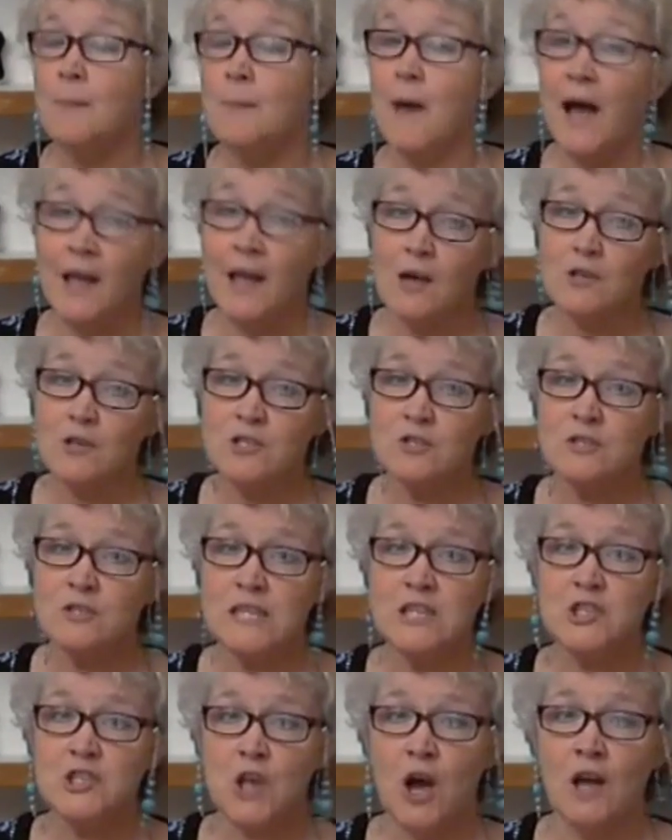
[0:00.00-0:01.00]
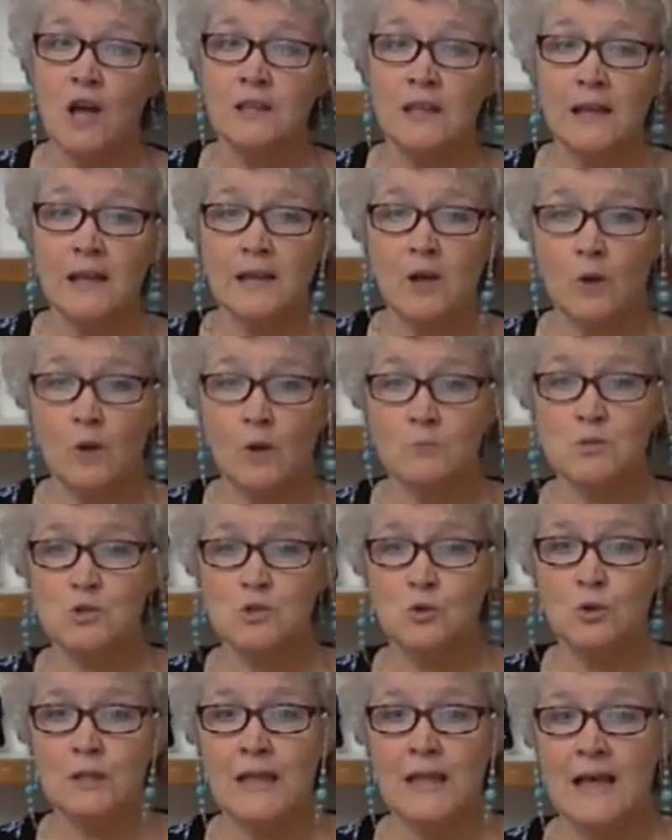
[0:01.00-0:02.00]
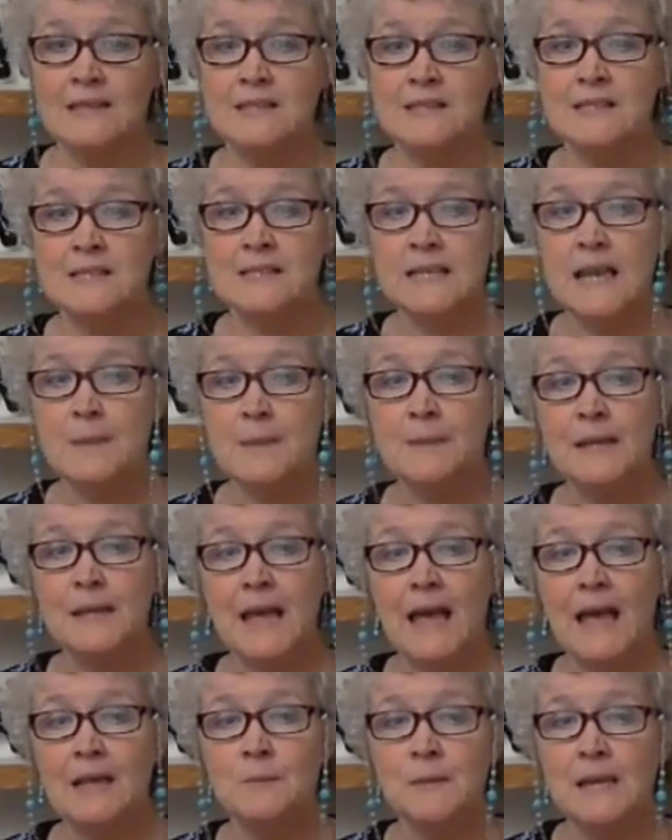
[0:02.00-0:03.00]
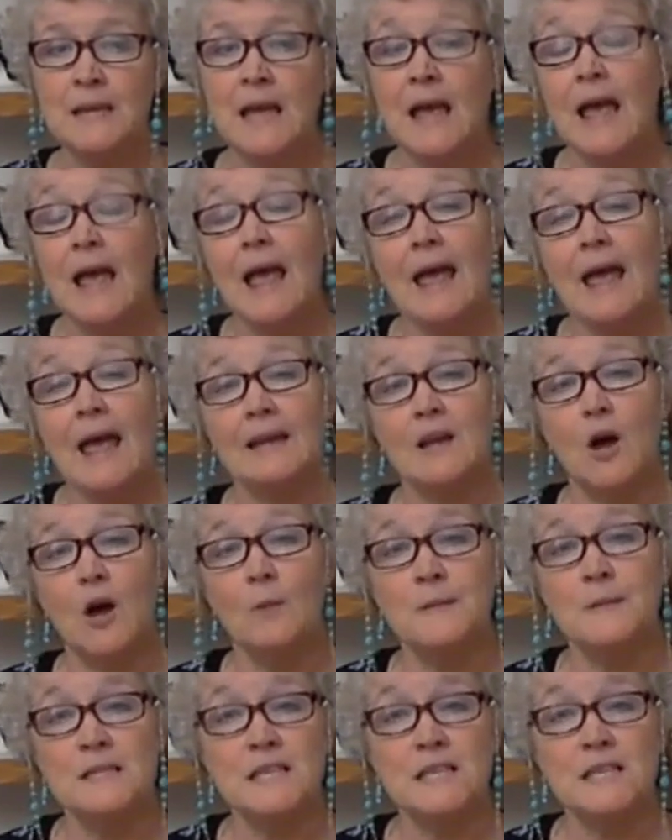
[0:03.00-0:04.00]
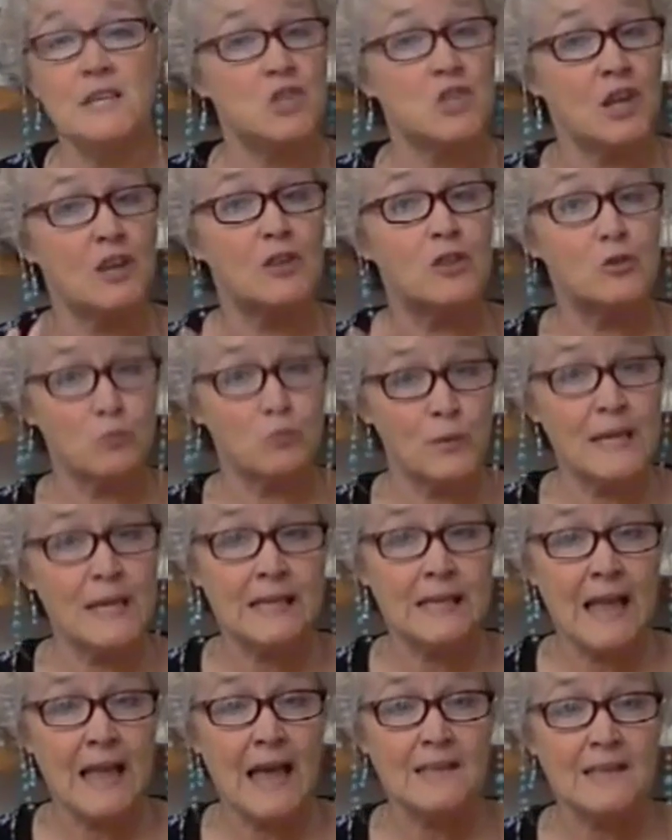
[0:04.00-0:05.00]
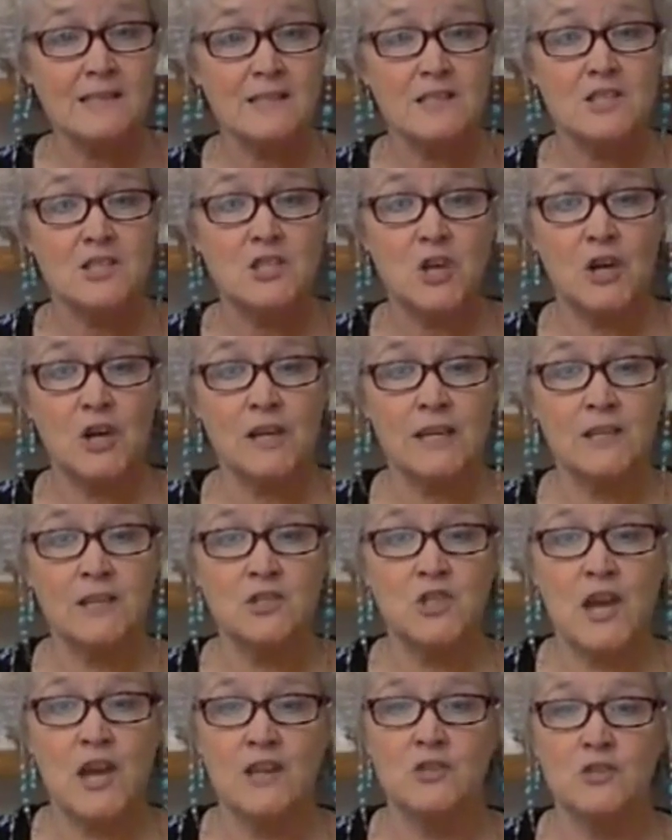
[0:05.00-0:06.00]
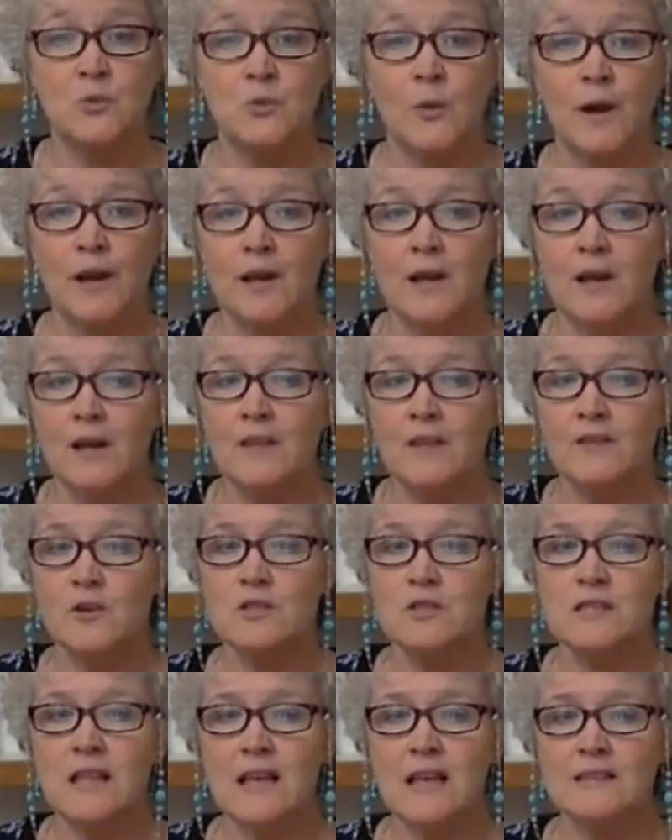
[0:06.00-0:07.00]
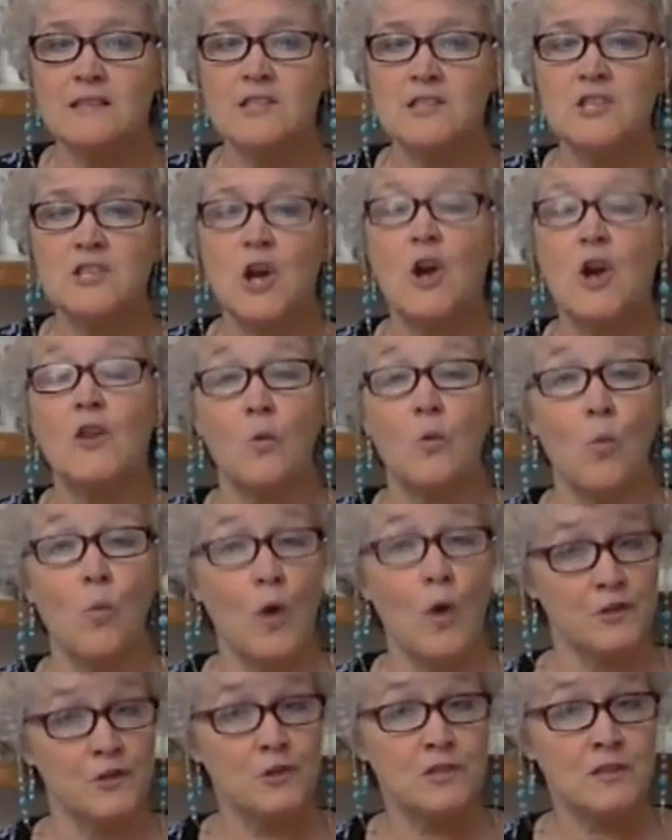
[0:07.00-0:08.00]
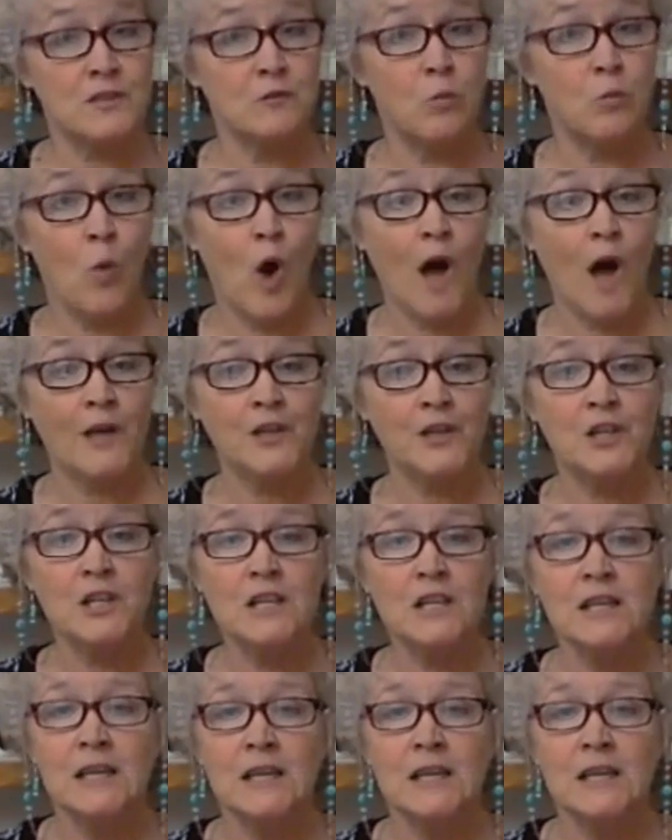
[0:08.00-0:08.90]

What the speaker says: I also teach online homeschool classes at AIM Academy, and I'll be teaching 3 classes starting in January. Those classes are The Wonders of Water,